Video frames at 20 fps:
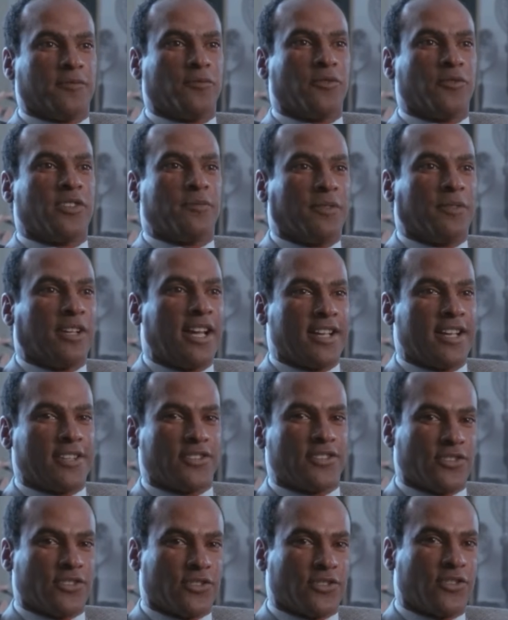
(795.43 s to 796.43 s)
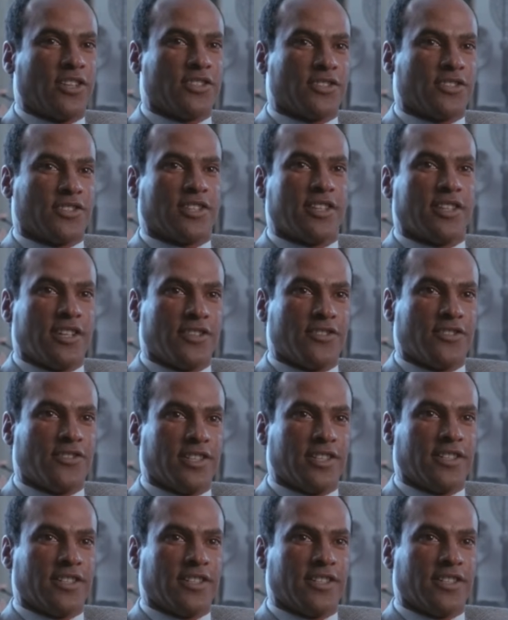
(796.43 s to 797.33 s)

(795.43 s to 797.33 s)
when blacks across the country...